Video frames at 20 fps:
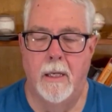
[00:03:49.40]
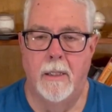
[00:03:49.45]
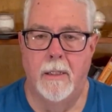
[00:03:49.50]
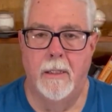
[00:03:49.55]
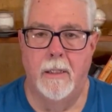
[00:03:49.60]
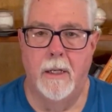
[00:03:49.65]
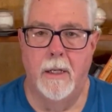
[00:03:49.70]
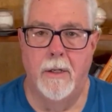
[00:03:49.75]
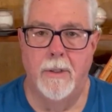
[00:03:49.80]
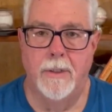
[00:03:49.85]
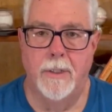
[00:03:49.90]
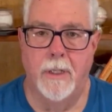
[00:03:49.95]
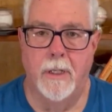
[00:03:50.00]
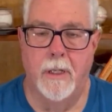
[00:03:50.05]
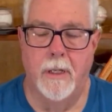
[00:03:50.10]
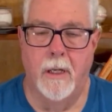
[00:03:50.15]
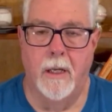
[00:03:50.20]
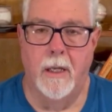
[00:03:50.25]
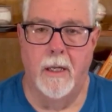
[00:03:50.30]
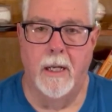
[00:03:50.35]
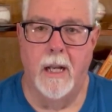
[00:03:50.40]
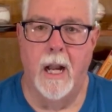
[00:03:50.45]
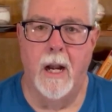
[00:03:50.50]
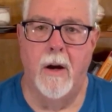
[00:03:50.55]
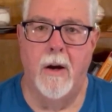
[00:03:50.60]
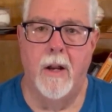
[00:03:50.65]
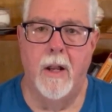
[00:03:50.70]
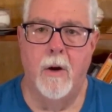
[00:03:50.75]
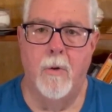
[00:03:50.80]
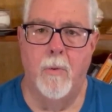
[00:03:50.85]
There's an
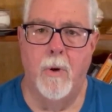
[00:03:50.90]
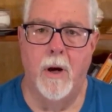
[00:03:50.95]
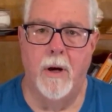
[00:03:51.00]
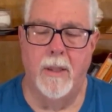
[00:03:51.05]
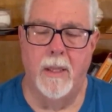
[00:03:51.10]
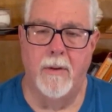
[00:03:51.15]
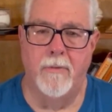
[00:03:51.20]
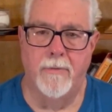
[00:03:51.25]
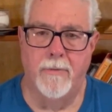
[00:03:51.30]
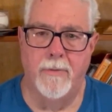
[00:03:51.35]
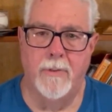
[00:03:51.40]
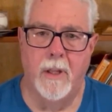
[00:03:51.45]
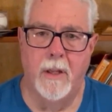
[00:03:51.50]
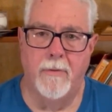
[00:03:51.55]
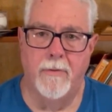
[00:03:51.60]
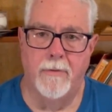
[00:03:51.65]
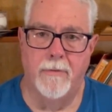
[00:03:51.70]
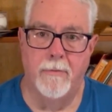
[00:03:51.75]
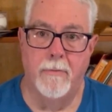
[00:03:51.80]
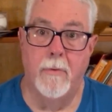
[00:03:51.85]
area where they've